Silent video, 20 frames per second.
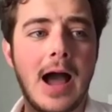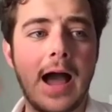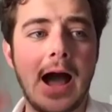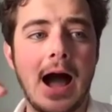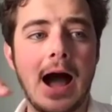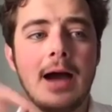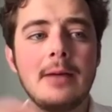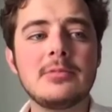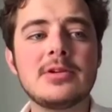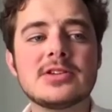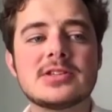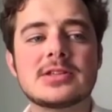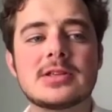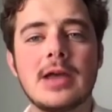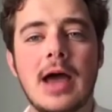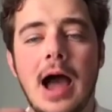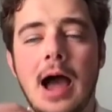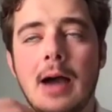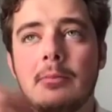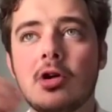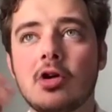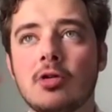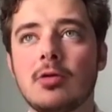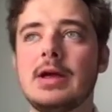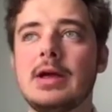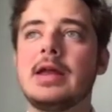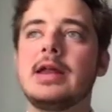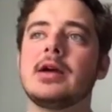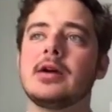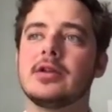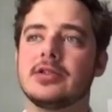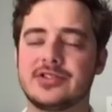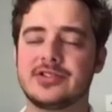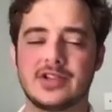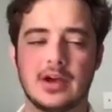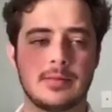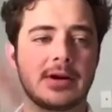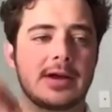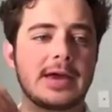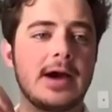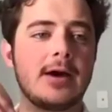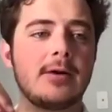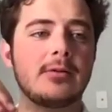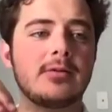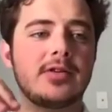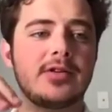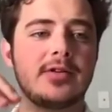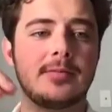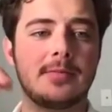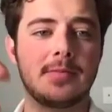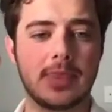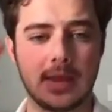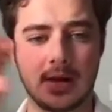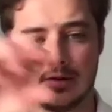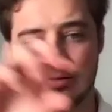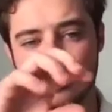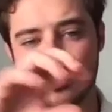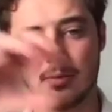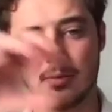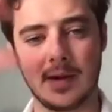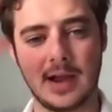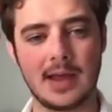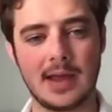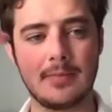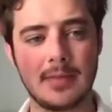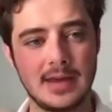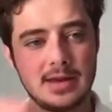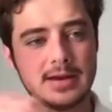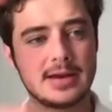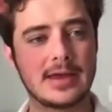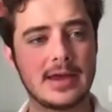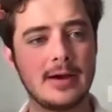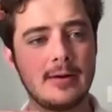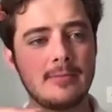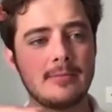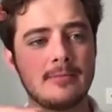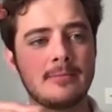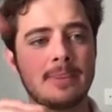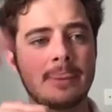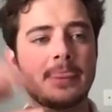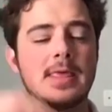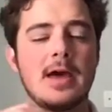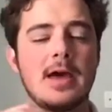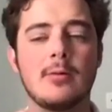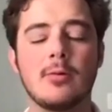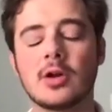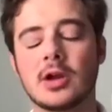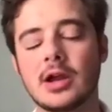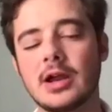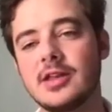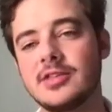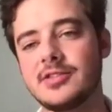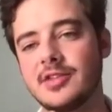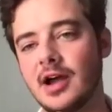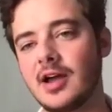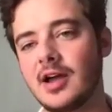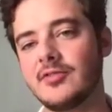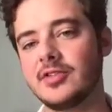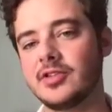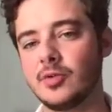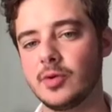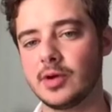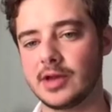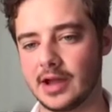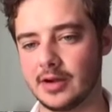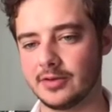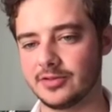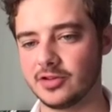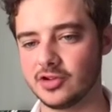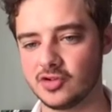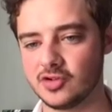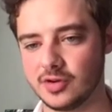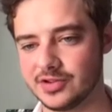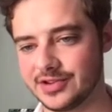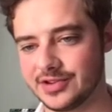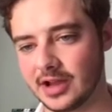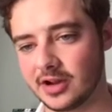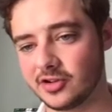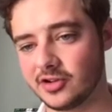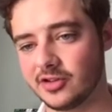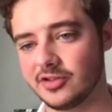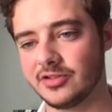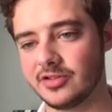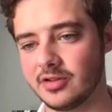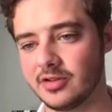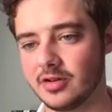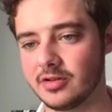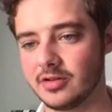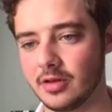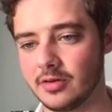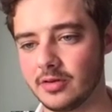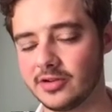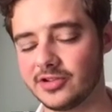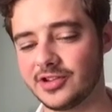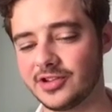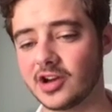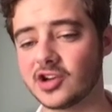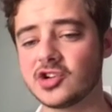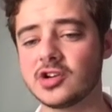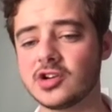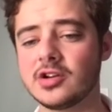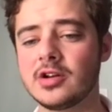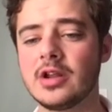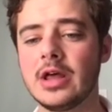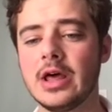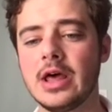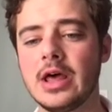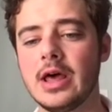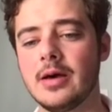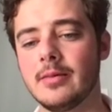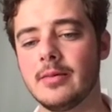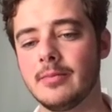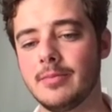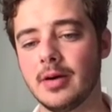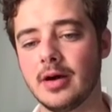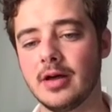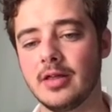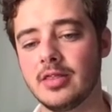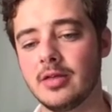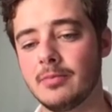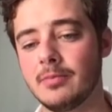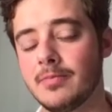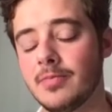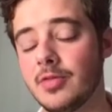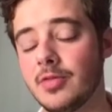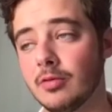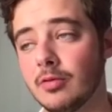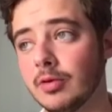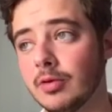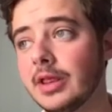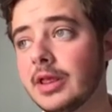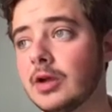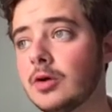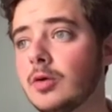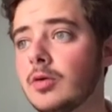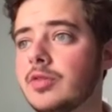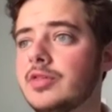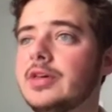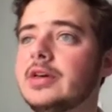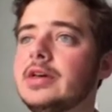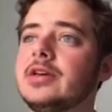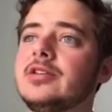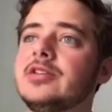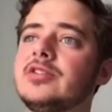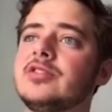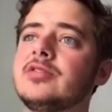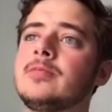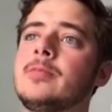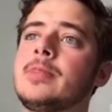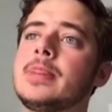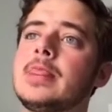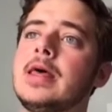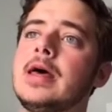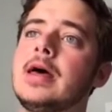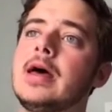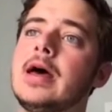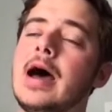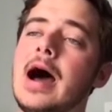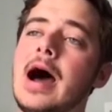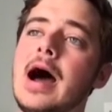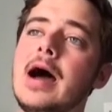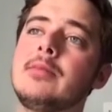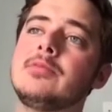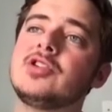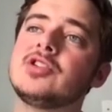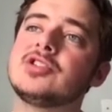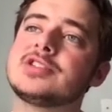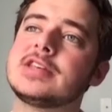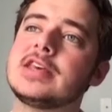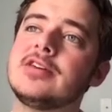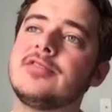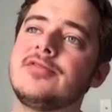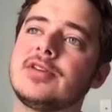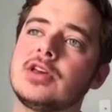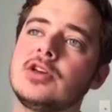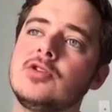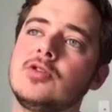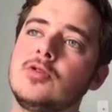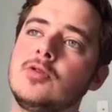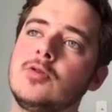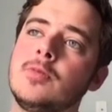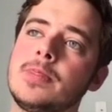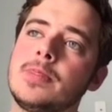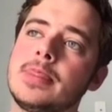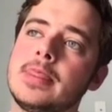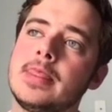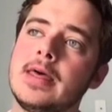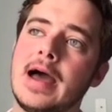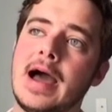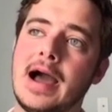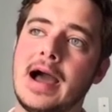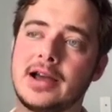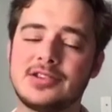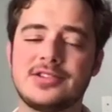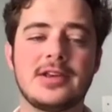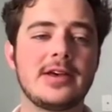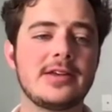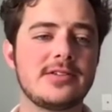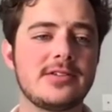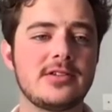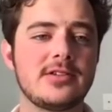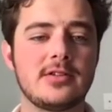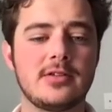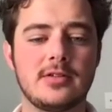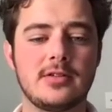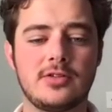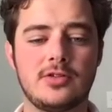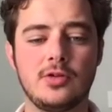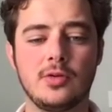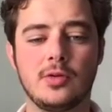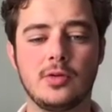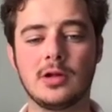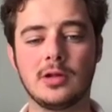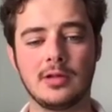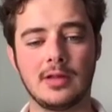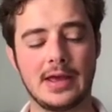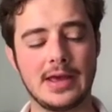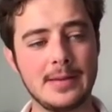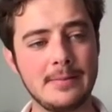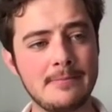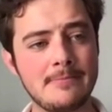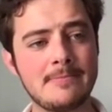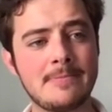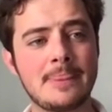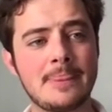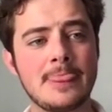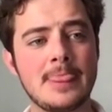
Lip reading: I'm creating a sub account under my main account, and we're going to dive into accounts and transactions in another session. But the really cool thing is I'm just giving you access to claim